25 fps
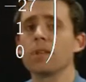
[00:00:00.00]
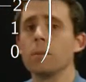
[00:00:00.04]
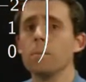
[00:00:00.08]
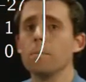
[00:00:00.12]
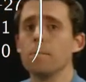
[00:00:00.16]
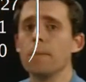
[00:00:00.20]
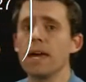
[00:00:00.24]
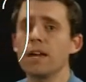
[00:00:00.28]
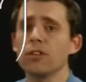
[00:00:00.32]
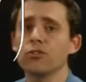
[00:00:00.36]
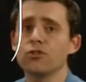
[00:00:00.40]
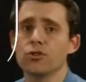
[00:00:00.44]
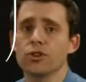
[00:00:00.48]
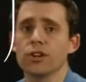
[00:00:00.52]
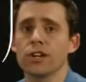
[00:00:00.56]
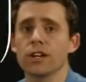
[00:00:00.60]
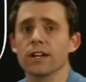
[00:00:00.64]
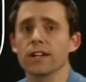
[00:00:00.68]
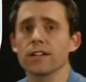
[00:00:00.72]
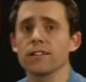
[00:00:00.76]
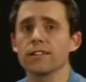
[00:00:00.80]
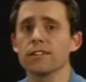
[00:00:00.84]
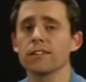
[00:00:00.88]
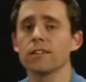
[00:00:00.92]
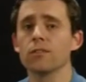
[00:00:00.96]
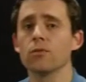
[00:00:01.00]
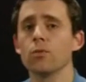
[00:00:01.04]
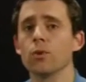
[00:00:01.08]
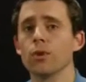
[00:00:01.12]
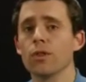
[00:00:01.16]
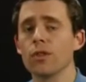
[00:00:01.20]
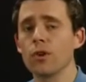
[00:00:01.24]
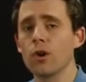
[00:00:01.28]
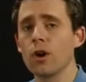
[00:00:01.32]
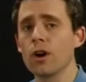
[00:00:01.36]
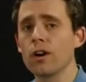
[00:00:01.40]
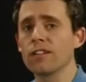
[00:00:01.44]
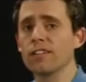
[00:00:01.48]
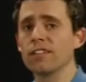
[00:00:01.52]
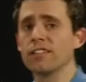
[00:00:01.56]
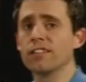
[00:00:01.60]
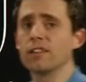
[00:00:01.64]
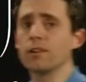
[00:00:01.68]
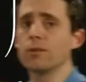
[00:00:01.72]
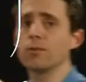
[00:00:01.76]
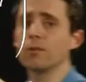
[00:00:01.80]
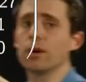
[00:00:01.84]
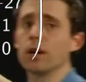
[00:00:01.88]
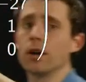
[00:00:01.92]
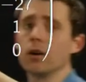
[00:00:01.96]
matrix where there are
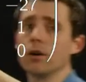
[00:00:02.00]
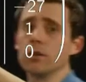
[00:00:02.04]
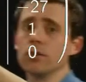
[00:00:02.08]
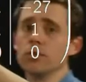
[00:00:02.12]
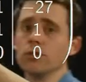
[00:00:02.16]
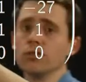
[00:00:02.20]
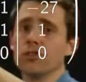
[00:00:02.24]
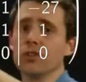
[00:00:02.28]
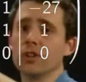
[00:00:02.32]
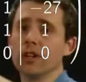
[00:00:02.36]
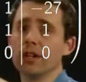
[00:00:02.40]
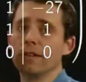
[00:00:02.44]
zeros